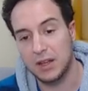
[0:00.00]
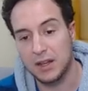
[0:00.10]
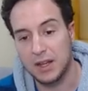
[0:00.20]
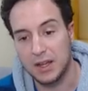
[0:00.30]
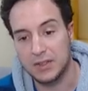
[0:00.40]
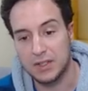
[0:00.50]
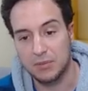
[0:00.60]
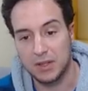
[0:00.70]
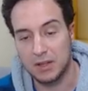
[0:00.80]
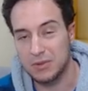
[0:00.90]
it as
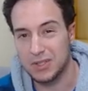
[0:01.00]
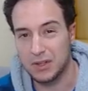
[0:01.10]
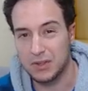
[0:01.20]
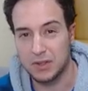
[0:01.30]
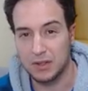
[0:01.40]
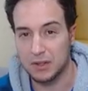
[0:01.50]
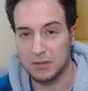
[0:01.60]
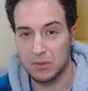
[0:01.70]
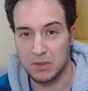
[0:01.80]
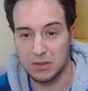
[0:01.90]
something that results in
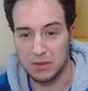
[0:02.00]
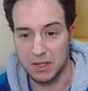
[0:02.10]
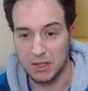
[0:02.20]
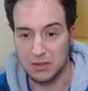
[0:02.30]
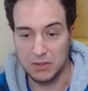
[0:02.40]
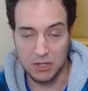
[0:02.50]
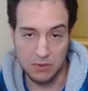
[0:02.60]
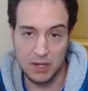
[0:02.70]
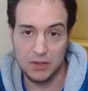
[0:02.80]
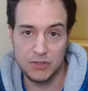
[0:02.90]
like
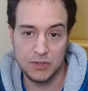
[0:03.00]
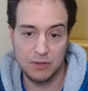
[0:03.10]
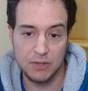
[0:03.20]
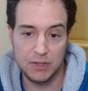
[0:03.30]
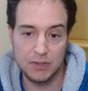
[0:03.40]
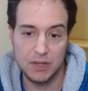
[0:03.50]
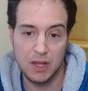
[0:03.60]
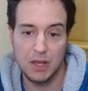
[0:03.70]
degraded service,